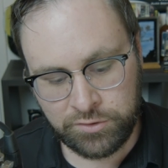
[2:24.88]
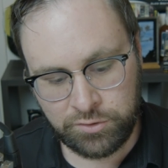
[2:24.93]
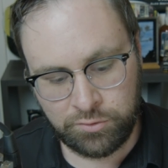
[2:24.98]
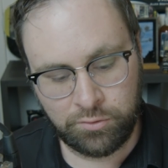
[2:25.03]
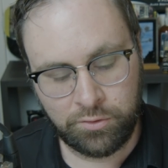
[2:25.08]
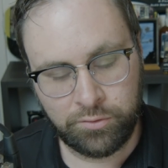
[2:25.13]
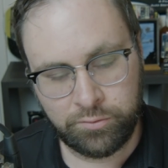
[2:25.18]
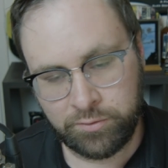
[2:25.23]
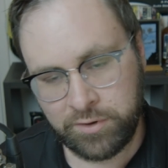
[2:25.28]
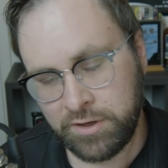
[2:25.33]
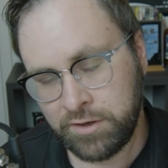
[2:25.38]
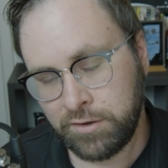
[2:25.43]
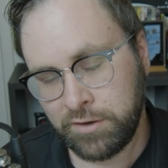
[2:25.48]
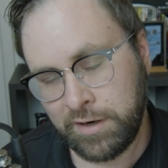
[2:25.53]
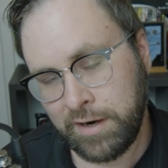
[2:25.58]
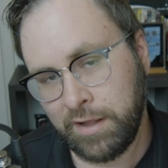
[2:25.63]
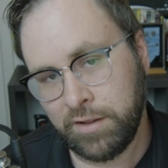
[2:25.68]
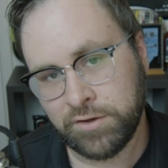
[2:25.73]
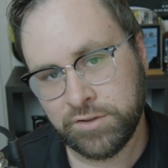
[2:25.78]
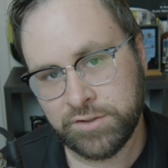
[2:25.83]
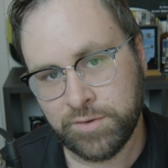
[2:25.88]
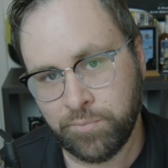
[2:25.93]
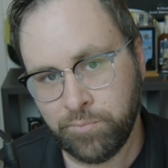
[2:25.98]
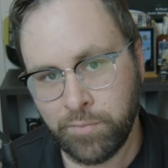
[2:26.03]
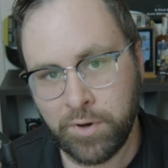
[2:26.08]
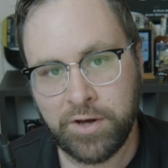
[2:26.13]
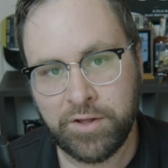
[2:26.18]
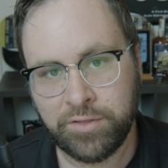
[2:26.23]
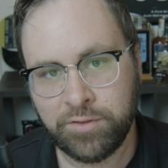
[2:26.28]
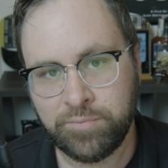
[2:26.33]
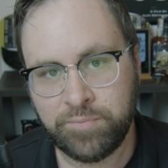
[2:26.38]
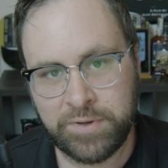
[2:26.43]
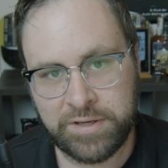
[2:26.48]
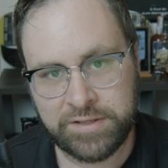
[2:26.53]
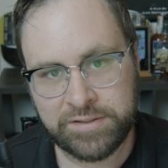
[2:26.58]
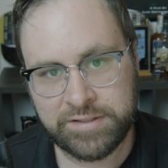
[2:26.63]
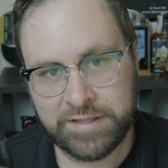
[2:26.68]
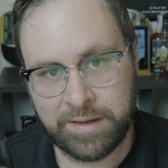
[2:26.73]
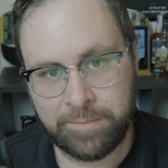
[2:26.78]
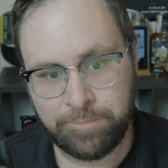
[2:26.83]
$200 to $300 a month
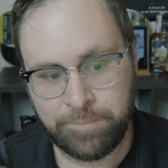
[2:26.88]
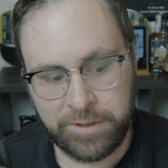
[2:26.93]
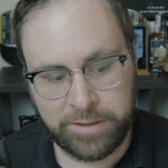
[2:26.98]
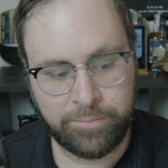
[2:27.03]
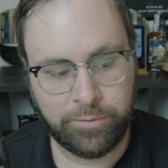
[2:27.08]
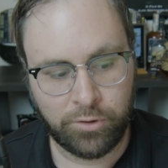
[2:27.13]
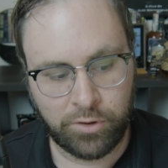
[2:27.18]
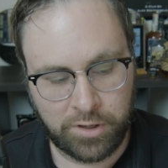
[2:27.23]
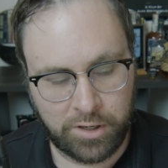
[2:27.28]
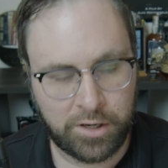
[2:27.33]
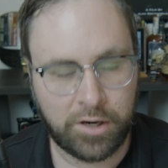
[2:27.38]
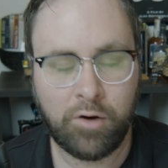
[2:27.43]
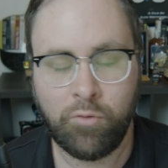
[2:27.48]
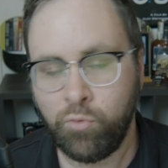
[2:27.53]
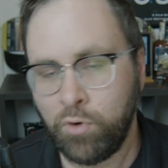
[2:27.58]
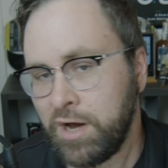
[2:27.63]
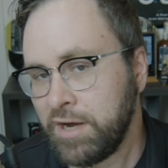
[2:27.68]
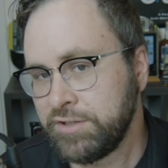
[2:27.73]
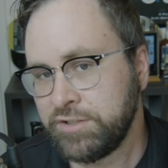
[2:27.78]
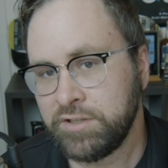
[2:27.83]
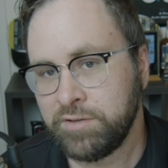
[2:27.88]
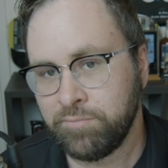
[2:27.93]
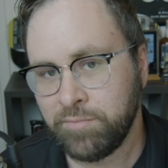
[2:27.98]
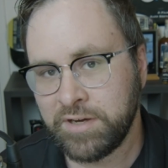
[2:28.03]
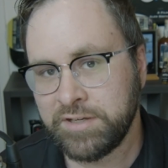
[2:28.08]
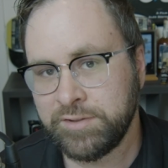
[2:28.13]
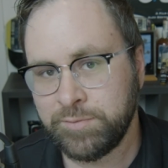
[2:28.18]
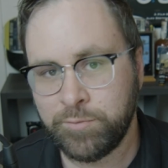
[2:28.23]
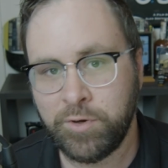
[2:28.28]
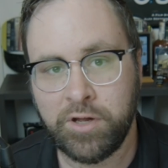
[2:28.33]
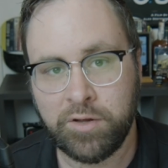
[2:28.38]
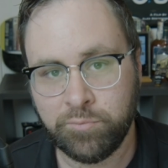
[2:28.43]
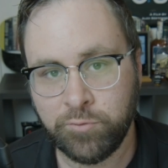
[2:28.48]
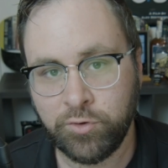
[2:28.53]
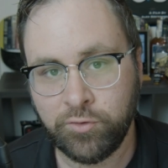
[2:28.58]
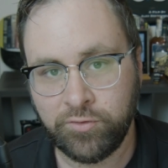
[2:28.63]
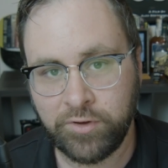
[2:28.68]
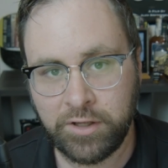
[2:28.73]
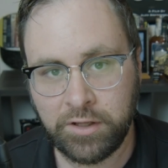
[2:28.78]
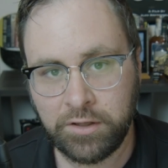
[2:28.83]
means that people are watching my small
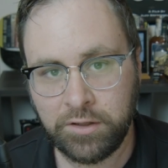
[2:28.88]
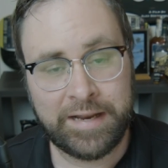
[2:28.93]
movie.